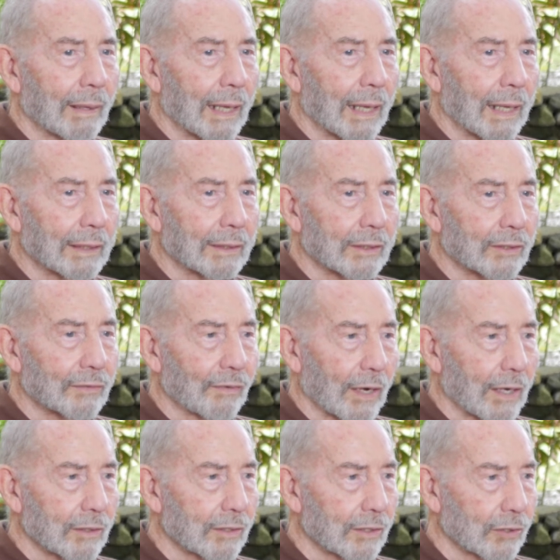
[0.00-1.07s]
And as far
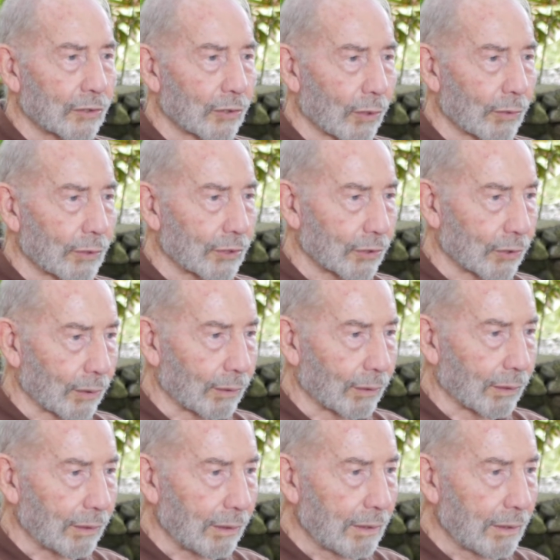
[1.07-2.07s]
as the stories go,